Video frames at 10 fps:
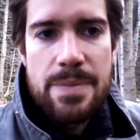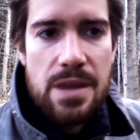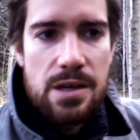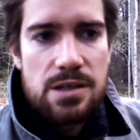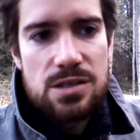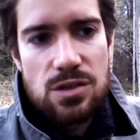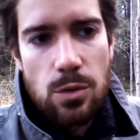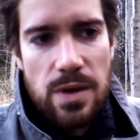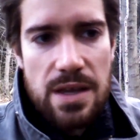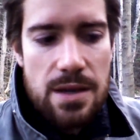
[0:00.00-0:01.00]
So
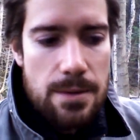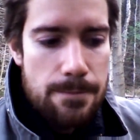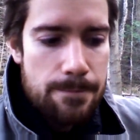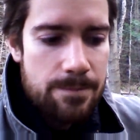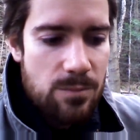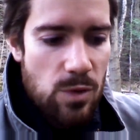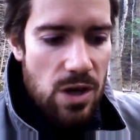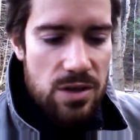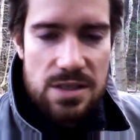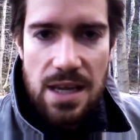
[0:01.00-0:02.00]
we
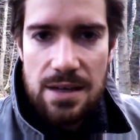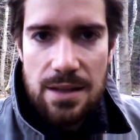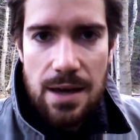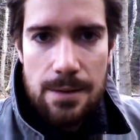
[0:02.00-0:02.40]
understand that